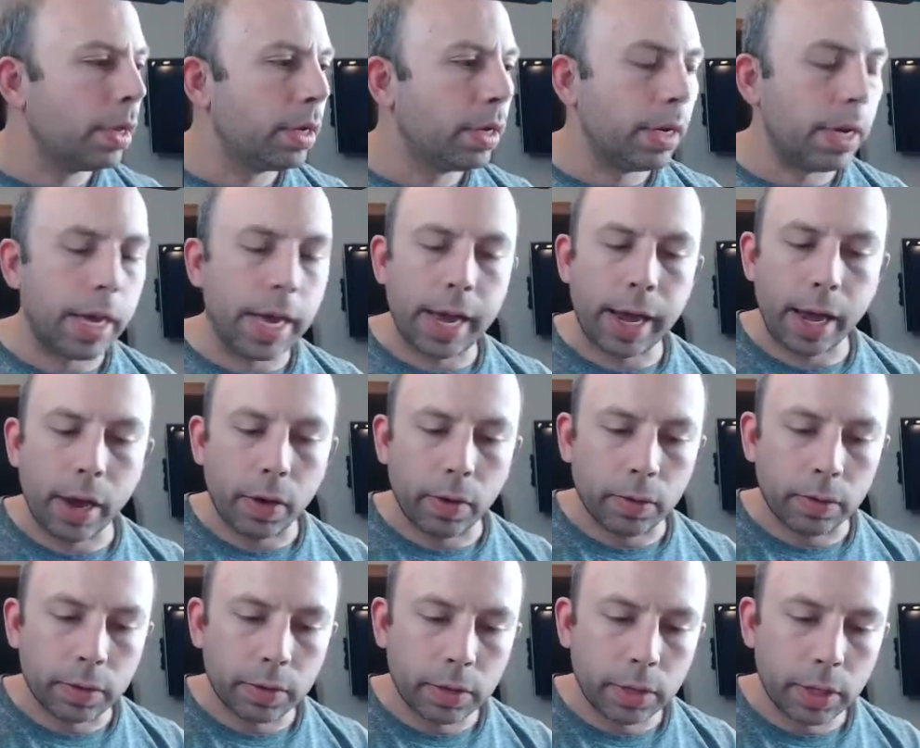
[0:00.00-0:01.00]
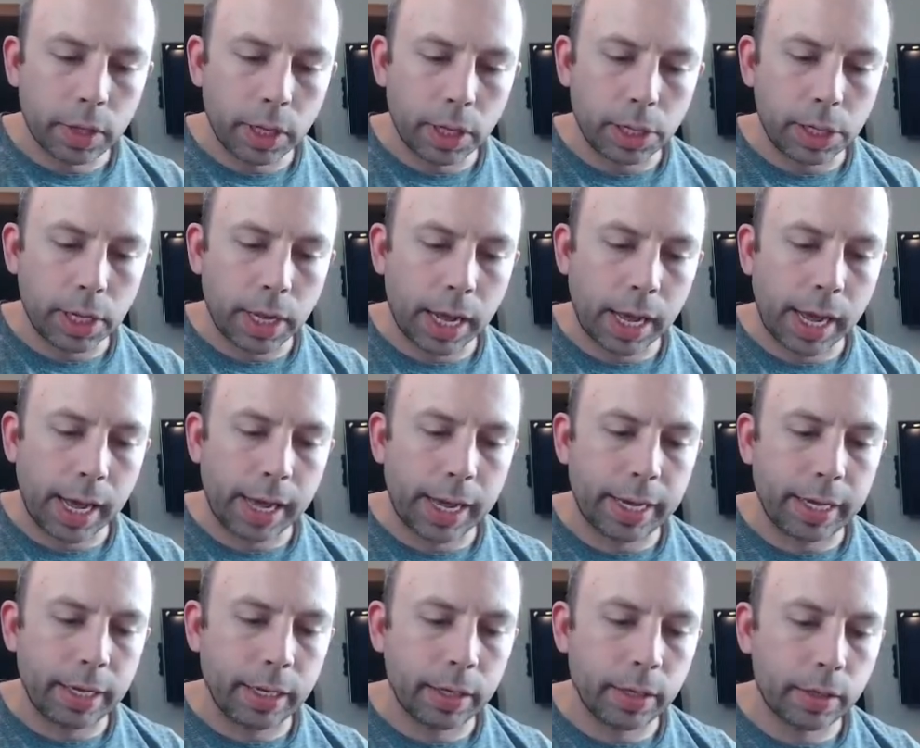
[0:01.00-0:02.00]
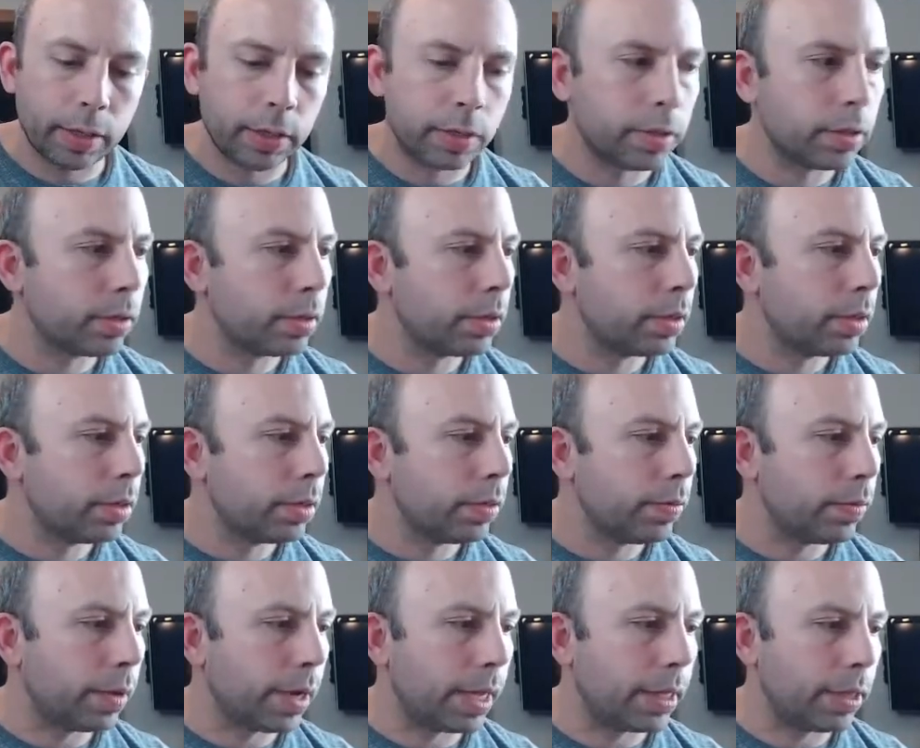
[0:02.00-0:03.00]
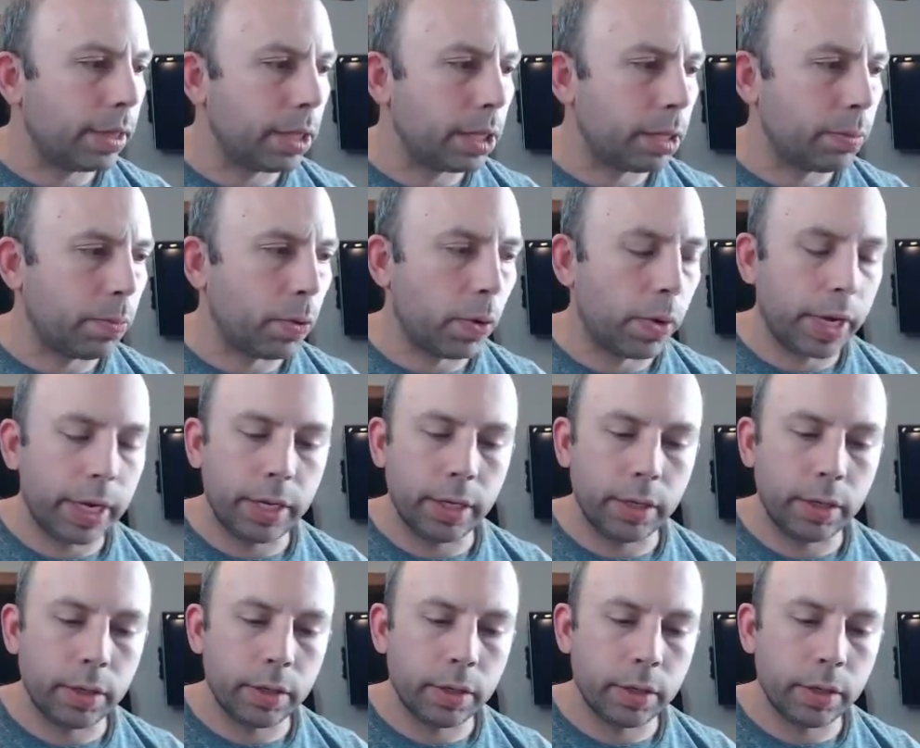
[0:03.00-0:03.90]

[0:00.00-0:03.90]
Now, his eye, we're at this point,